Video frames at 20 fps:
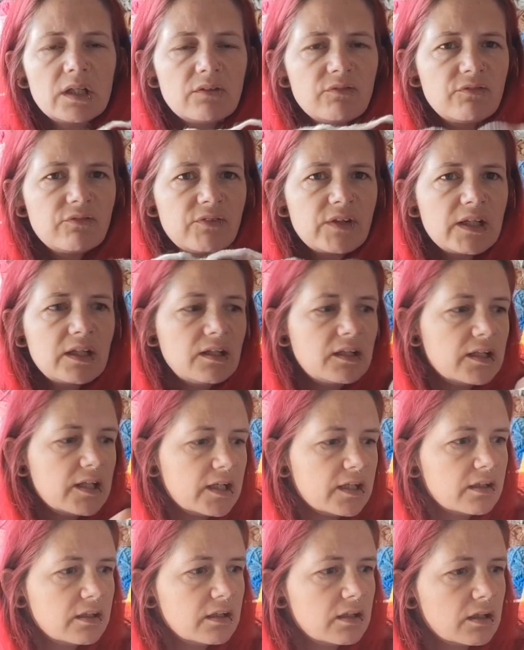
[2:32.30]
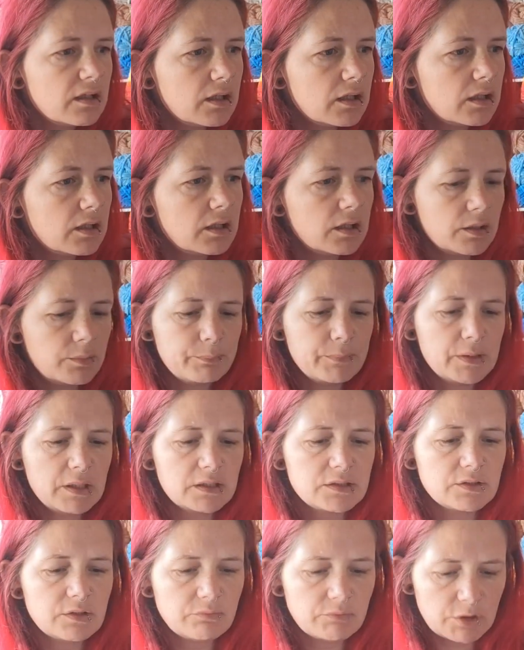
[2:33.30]
feeling.
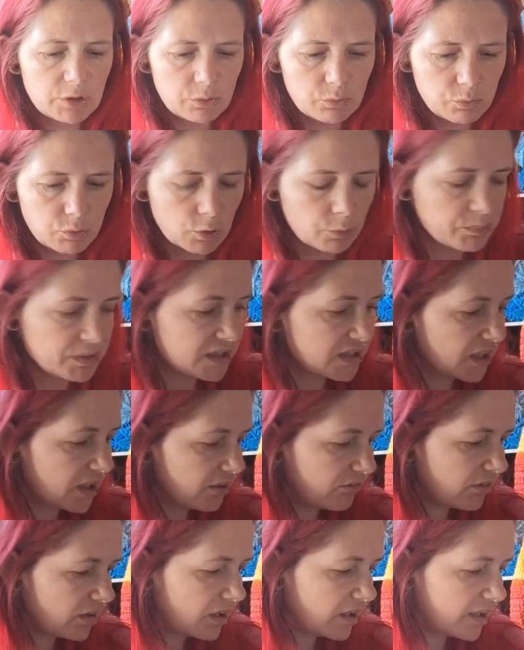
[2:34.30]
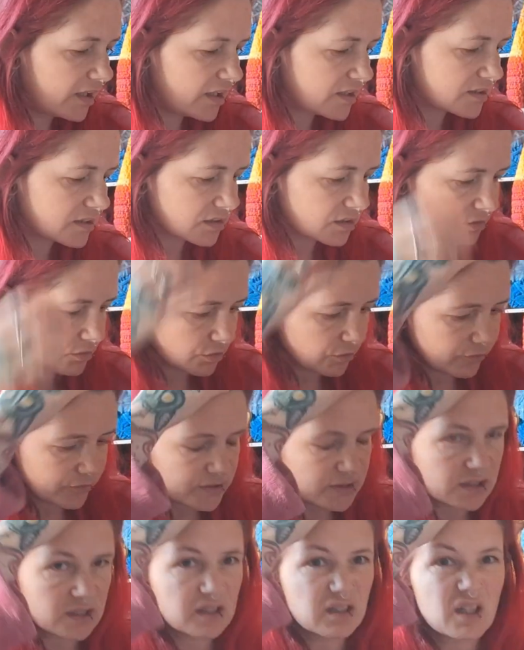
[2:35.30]
I don't know what material it is. I don't know if
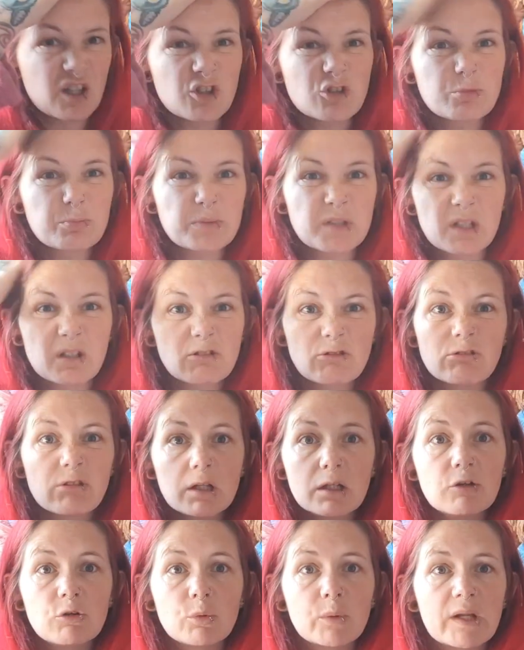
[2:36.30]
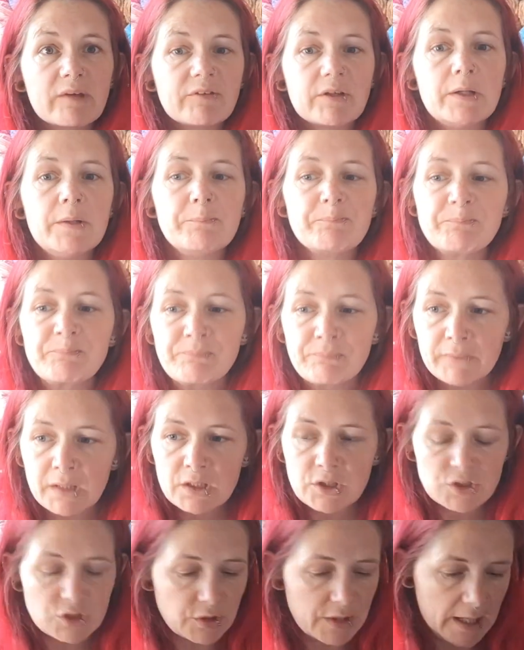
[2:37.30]
it's like 100% acrylic or whatever.
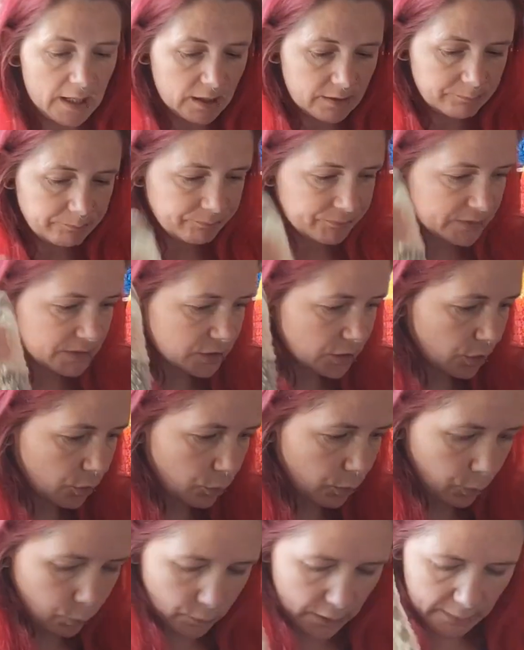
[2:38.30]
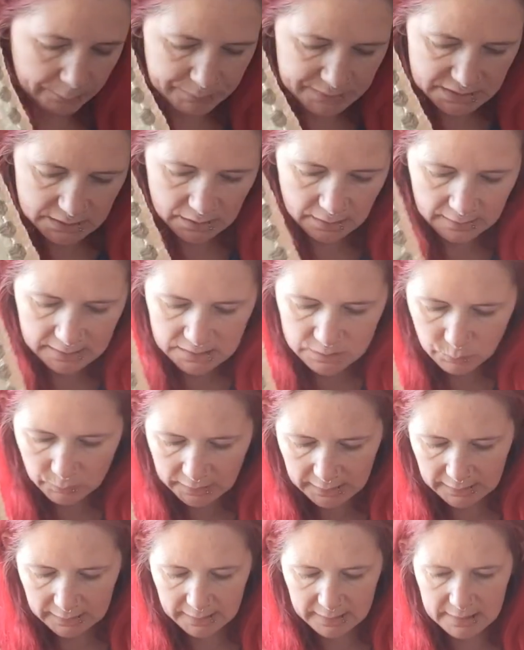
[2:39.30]
So yeah. So whips, this
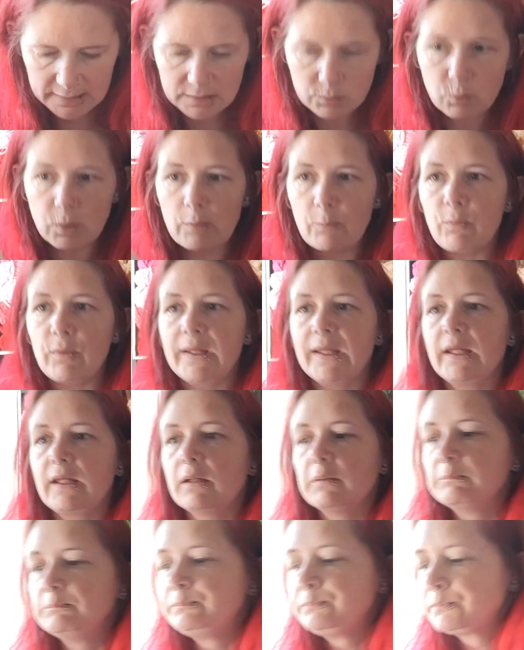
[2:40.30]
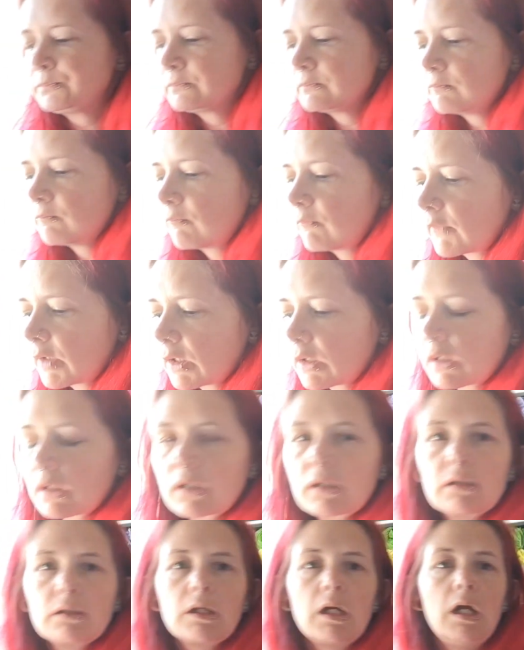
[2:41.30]
week is whip week,
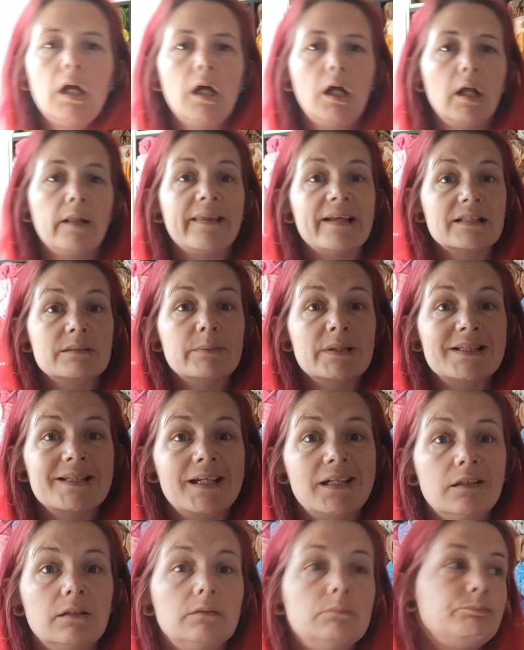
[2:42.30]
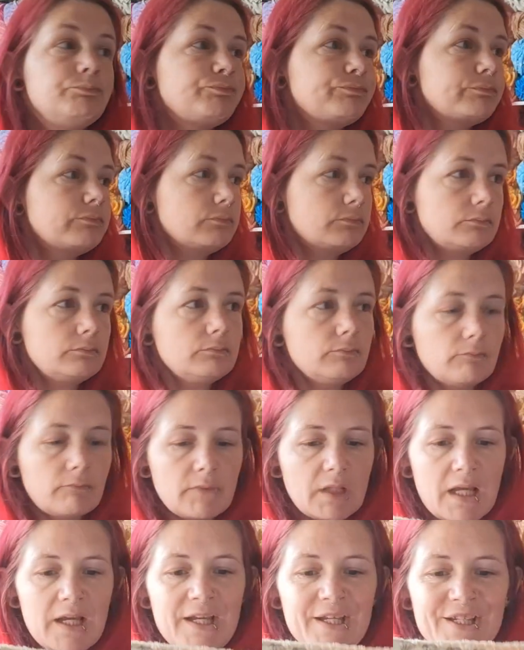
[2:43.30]
and that's my title.
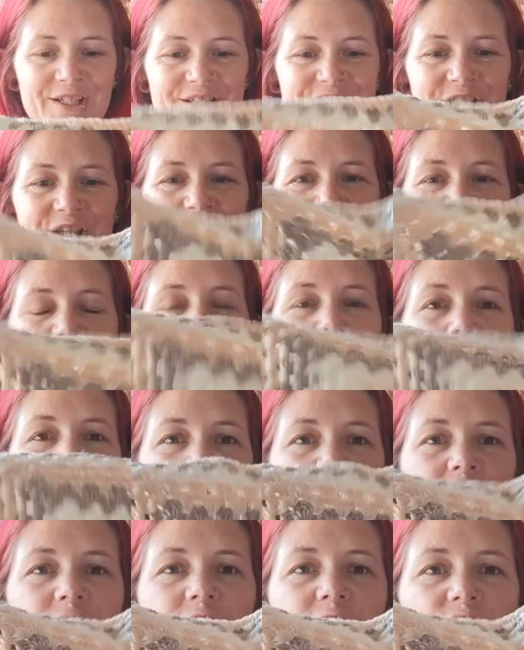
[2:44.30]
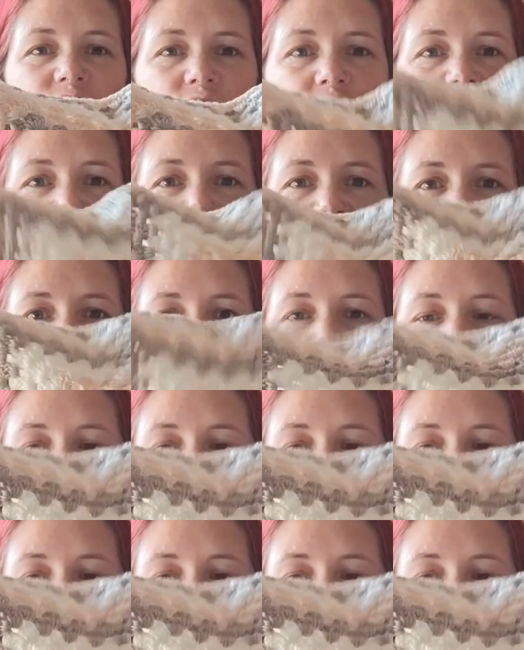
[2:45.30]
So yeah, first off, I'm